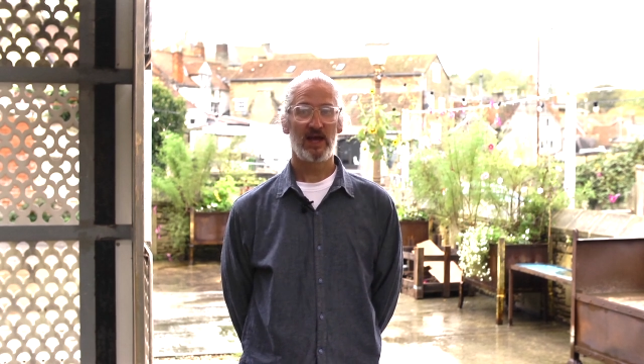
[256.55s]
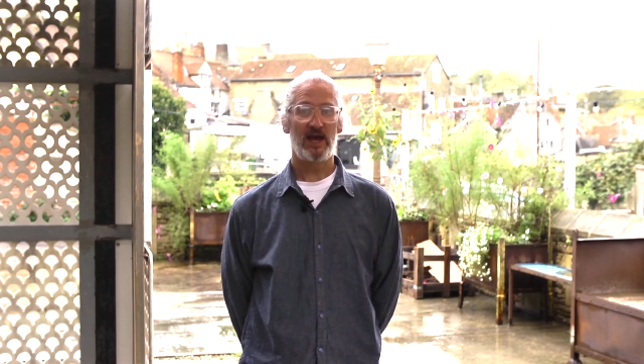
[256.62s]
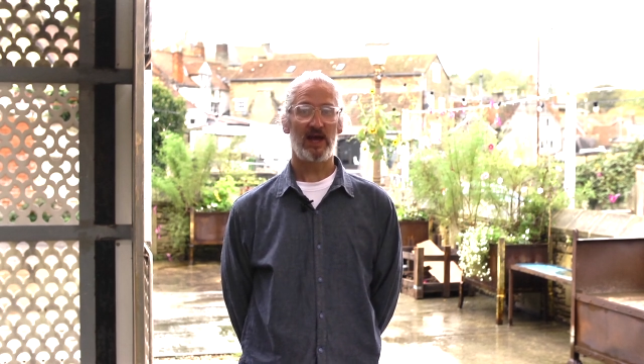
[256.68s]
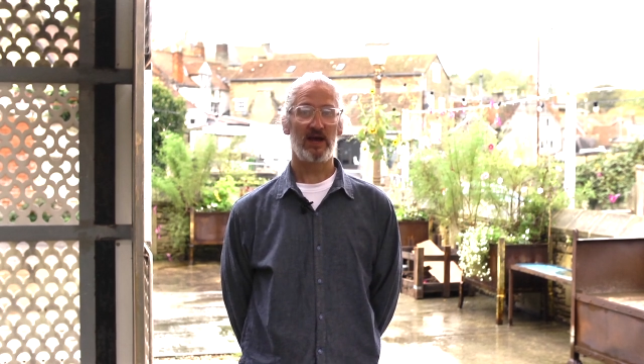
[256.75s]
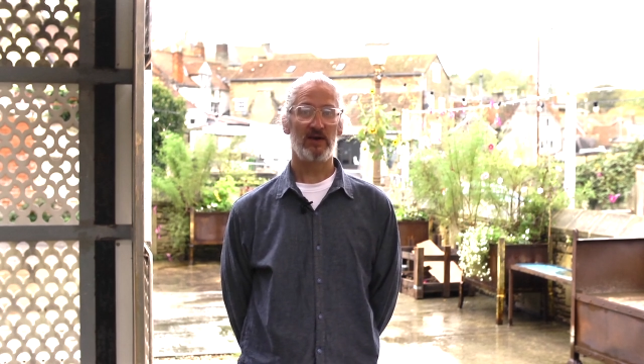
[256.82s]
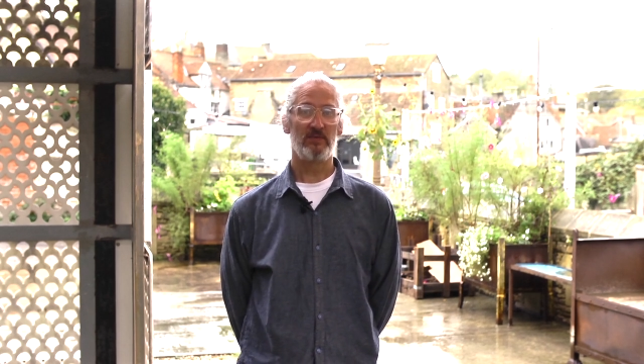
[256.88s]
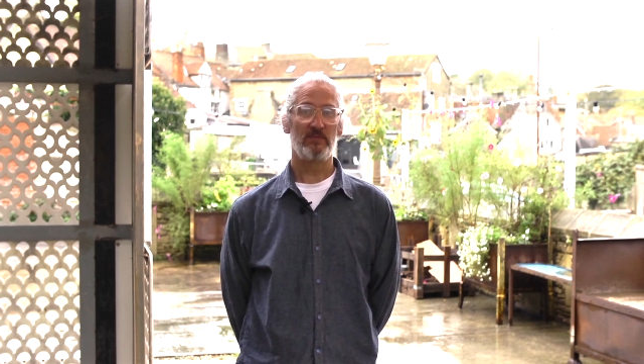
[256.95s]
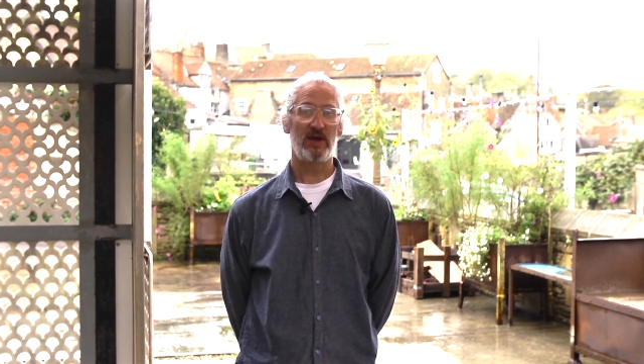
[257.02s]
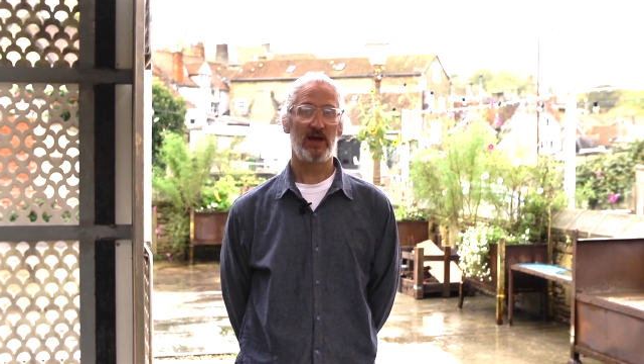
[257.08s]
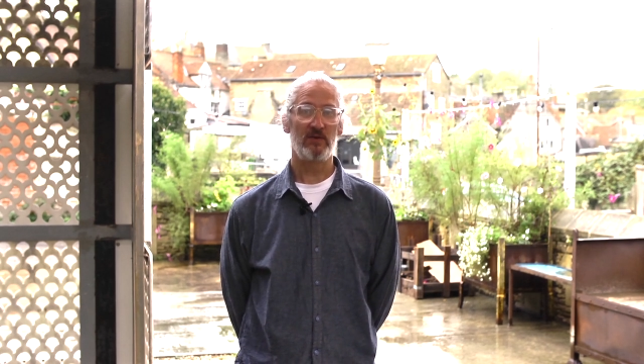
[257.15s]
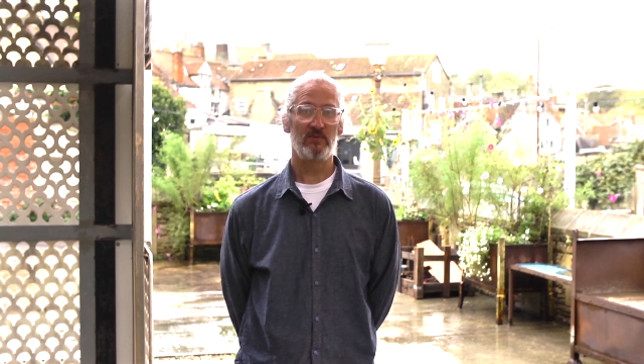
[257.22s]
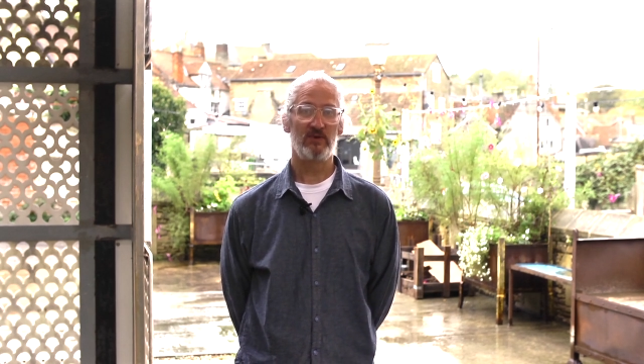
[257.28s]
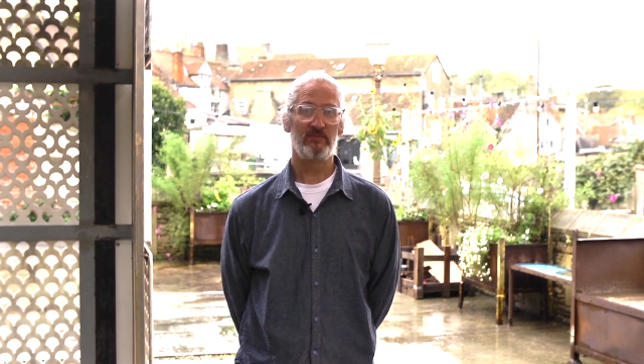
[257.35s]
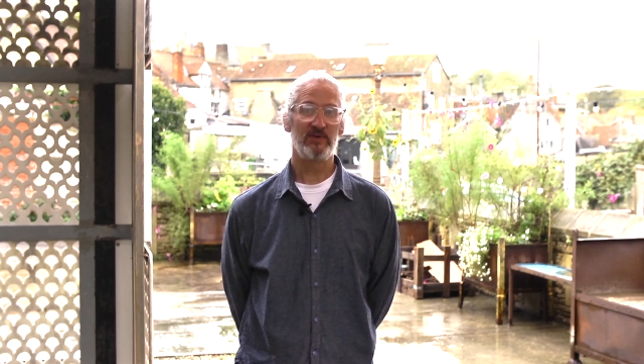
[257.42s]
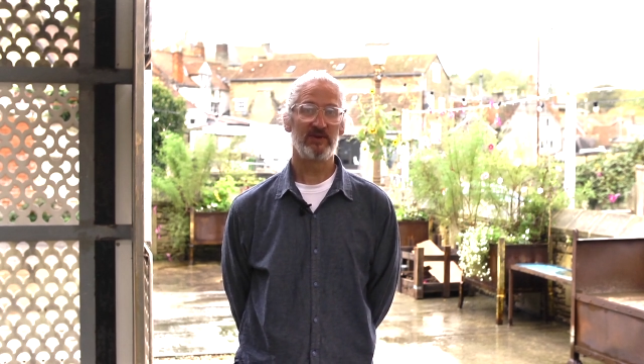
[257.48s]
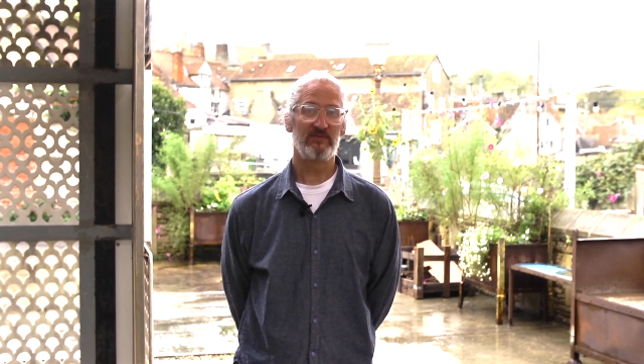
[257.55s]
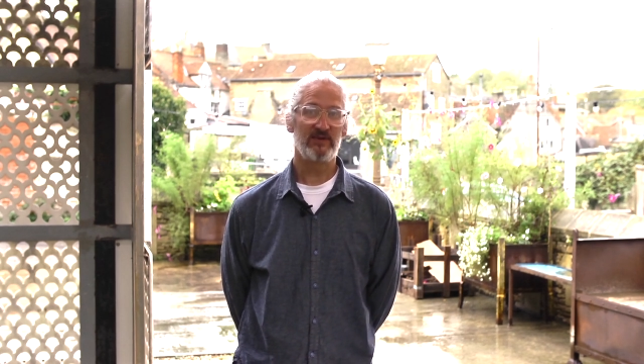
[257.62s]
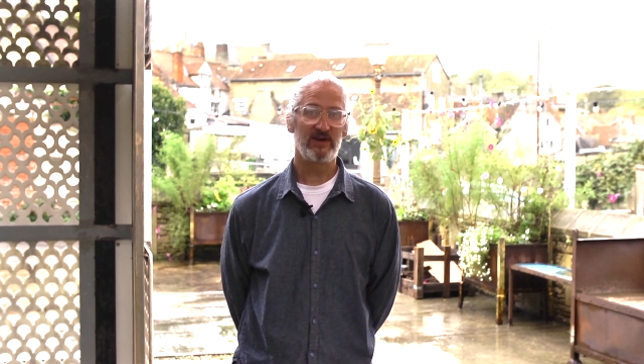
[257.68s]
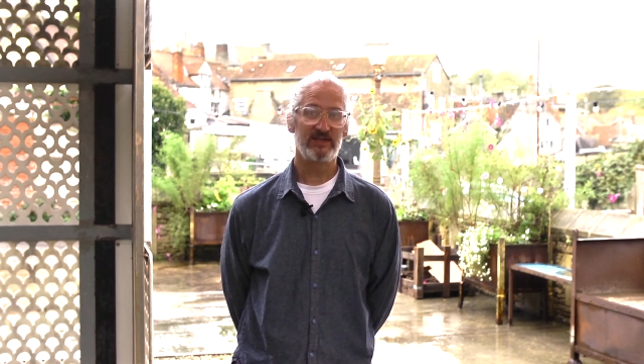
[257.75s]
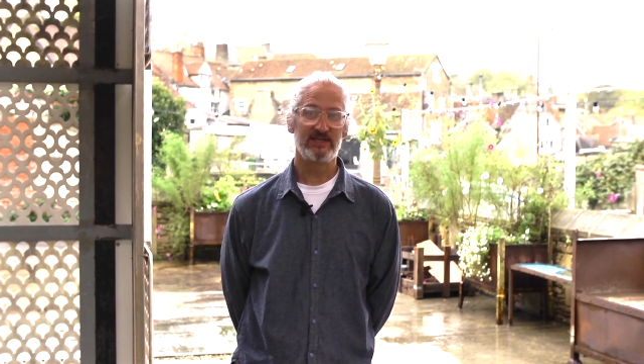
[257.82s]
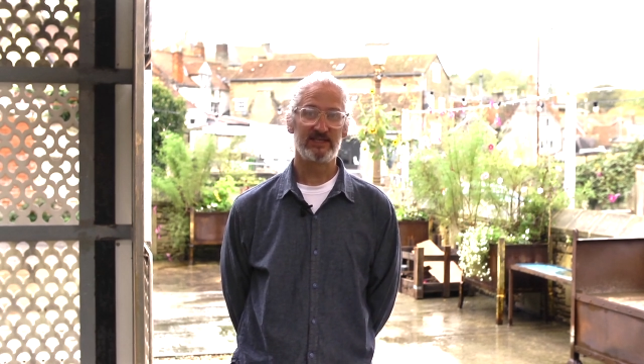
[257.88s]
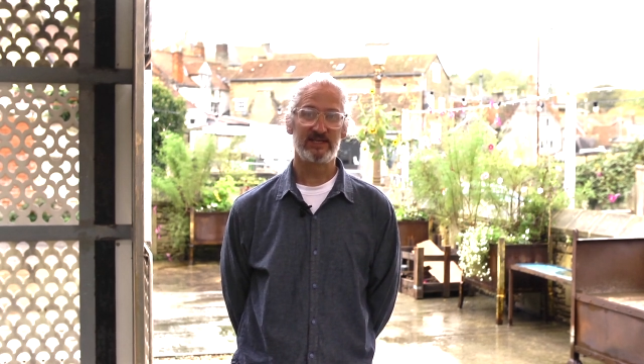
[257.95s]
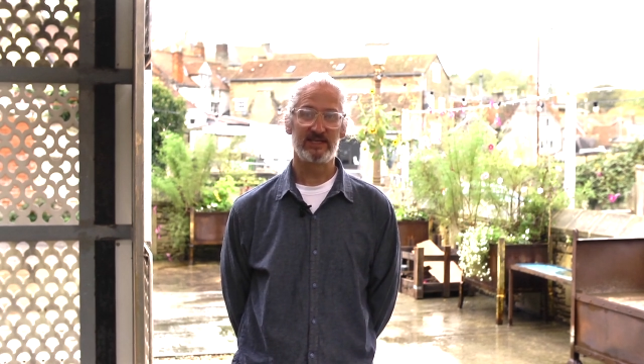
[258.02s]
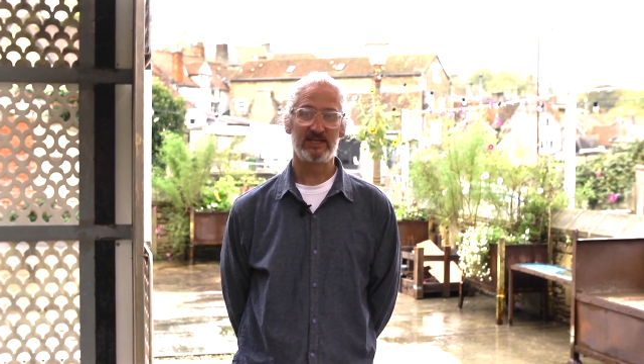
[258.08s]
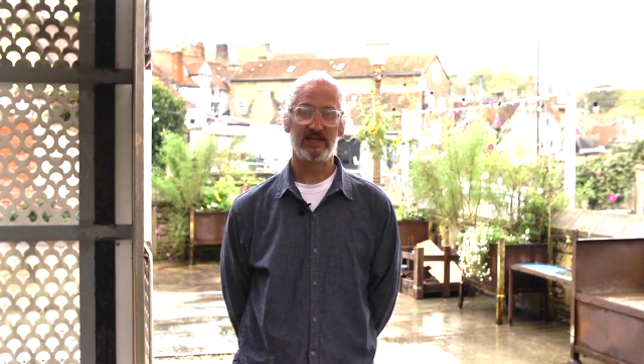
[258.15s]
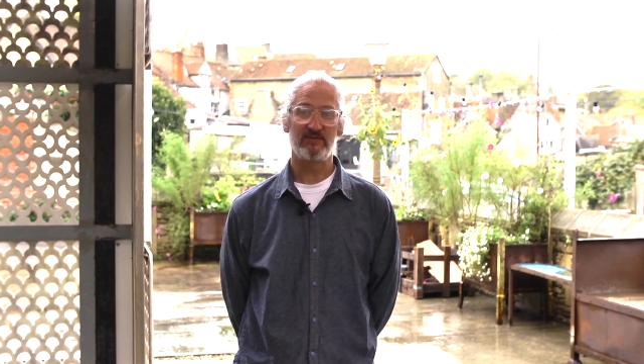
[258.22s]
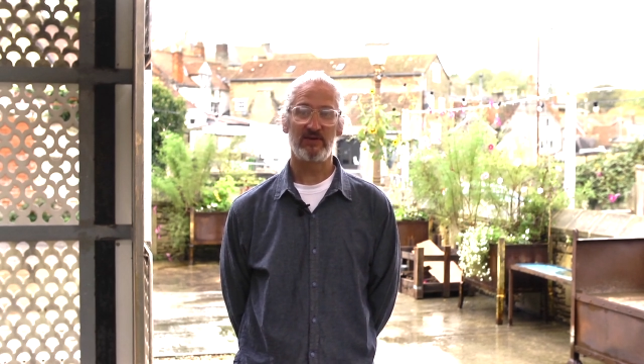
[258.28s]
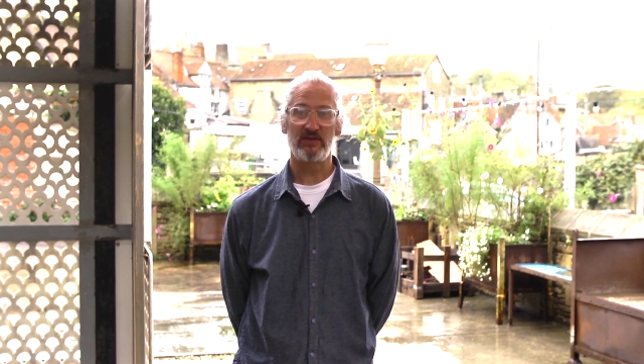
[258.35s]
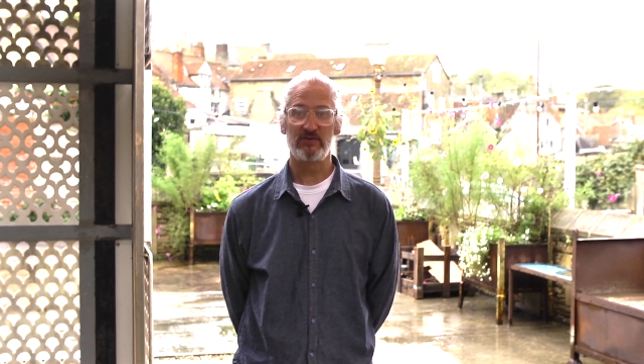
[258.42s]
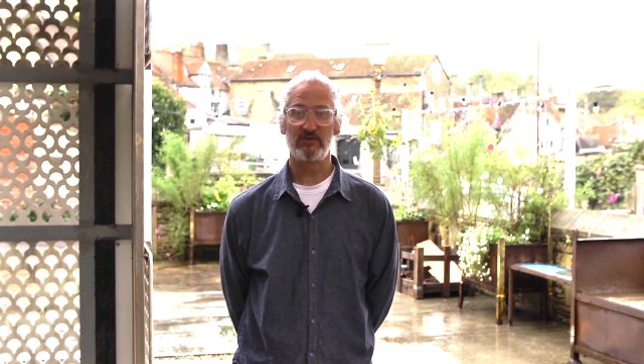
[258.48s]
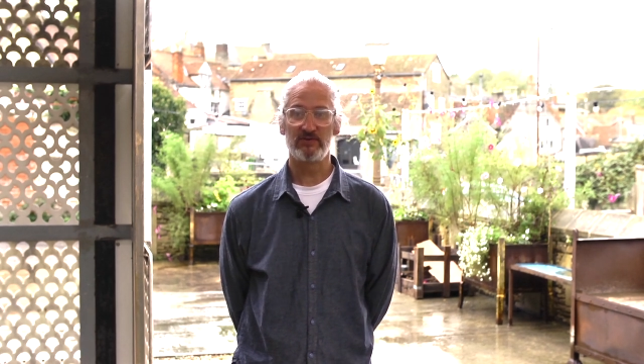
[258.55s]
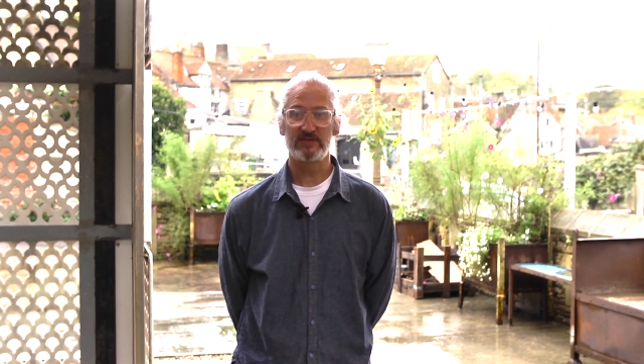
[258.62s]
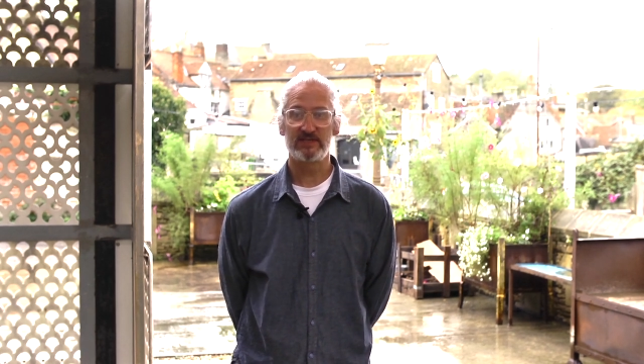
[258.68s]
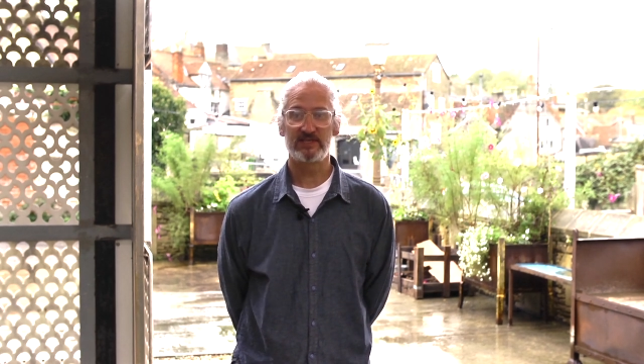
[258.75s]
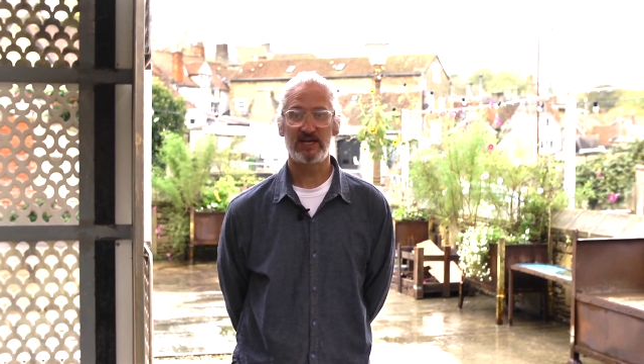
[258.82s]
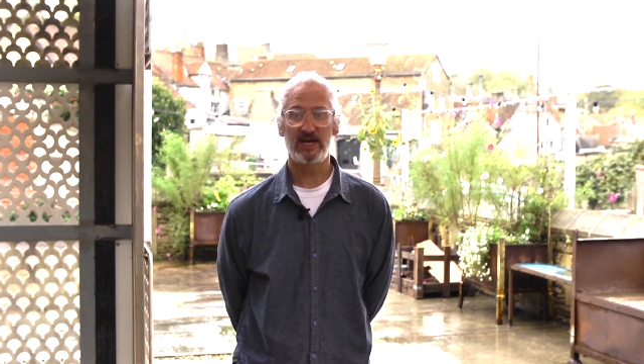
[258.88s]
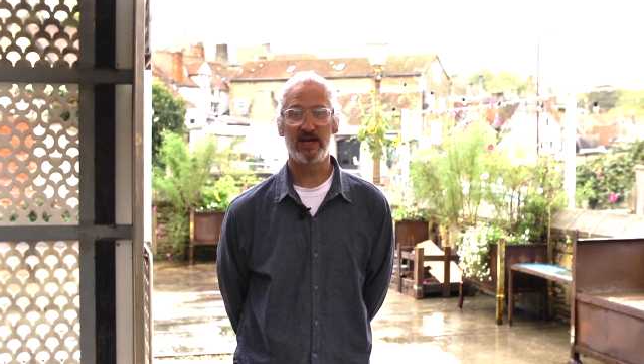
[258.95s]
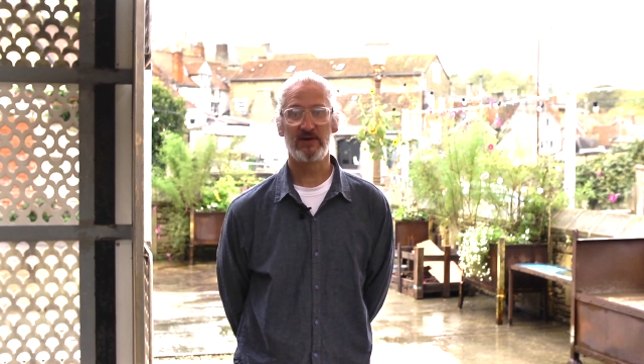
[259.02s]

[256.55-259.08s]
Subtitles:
and we've been invited to give our thoughts